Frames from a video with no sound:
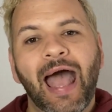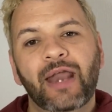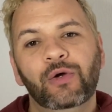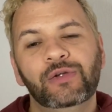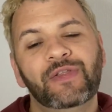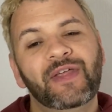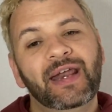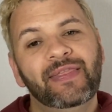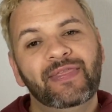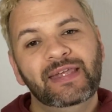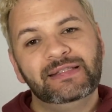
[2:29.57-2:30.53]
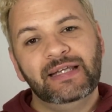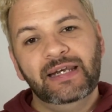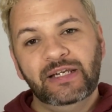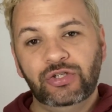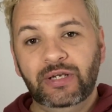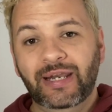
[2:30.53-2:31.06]
And also that this
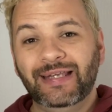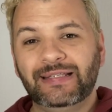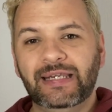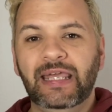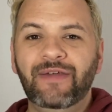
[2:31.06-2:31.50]
initial list,